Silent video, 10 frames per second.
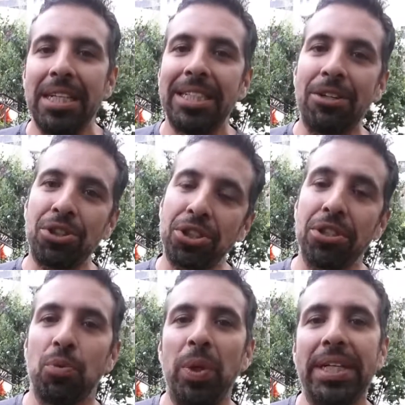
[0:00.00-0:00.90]
Now,
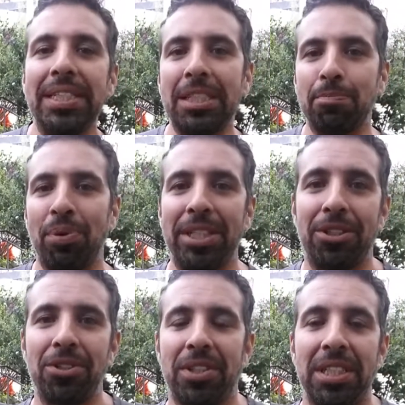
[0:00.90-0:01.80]
sure, we can suppress
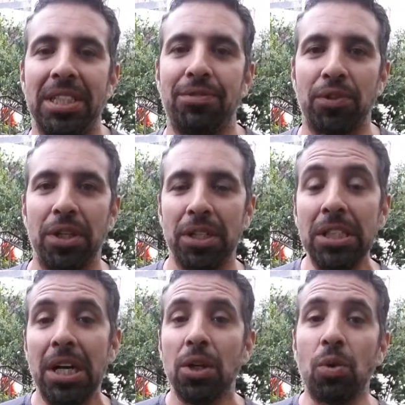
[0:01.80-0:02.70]
those things for
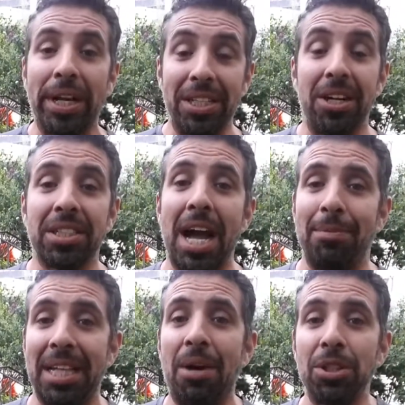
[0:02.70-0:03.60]
quite a long
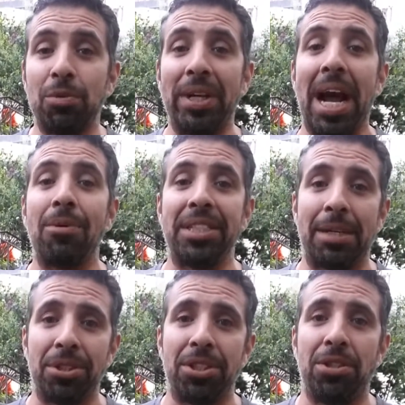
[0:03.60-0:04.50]
time. And that was what I was
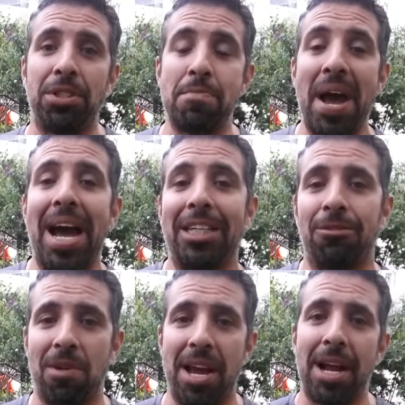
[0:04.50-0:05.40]
able to do in the
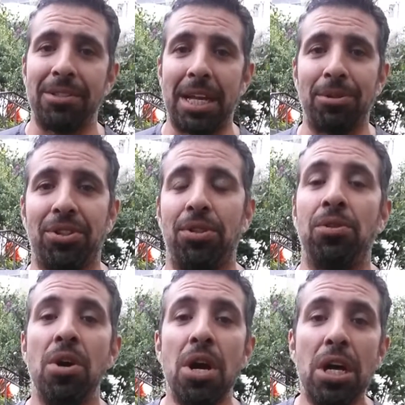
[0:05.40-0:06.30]
past, right? I was
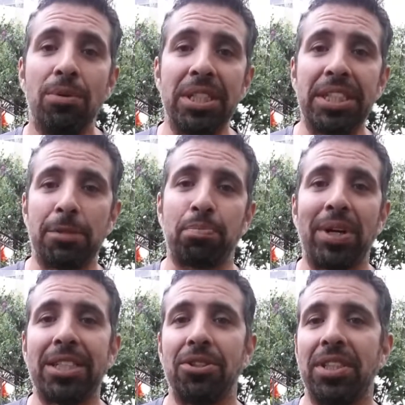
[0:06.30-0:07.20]
to really
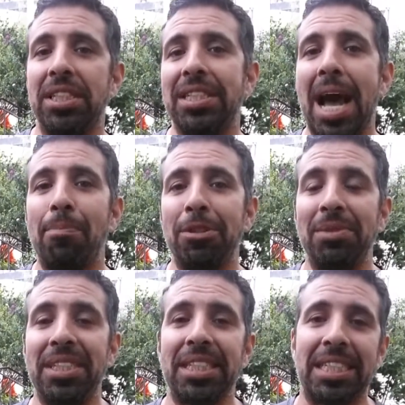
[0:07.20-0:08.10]
suppress those things that happened to
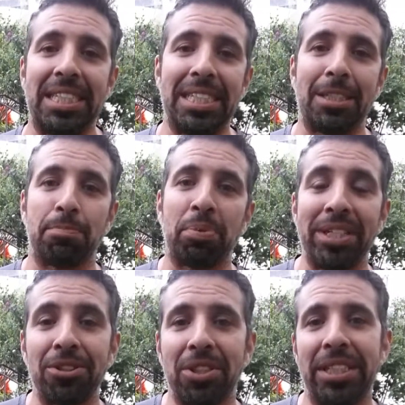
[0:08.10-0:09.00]
me as a kid,
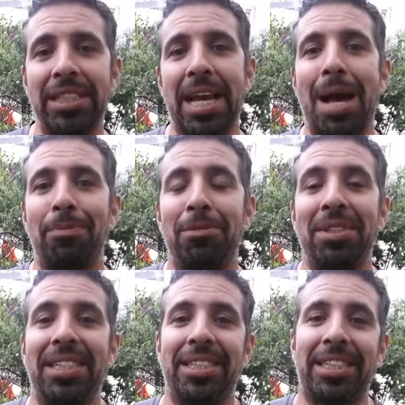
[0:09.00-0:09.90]
suppress those things that happened to
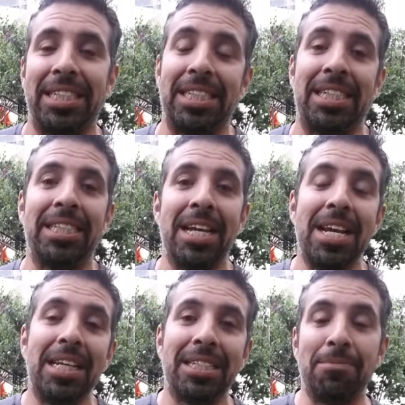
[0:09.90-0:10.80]
me as a teen
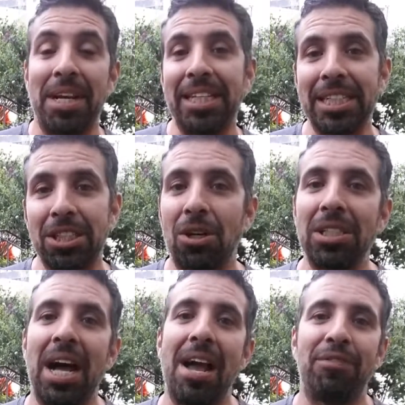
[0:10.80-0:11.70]
in my young
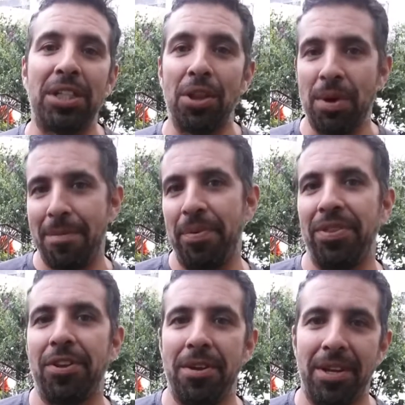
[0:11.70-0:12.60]
adult life and all the way up
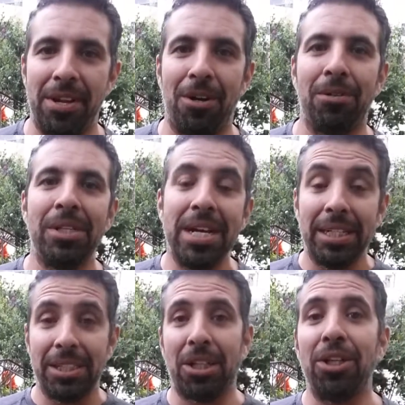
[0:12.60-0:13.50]
into, you know,
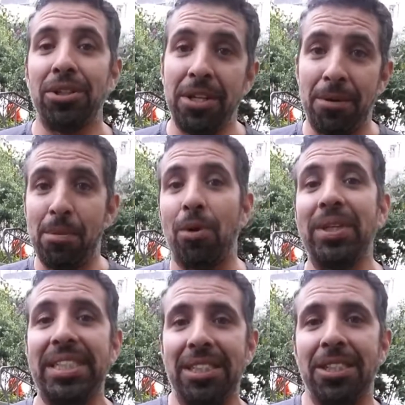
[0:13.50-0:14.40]
close, you know, more
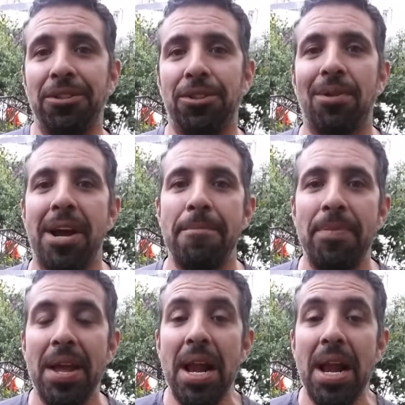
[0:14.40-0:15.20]
recent years, right?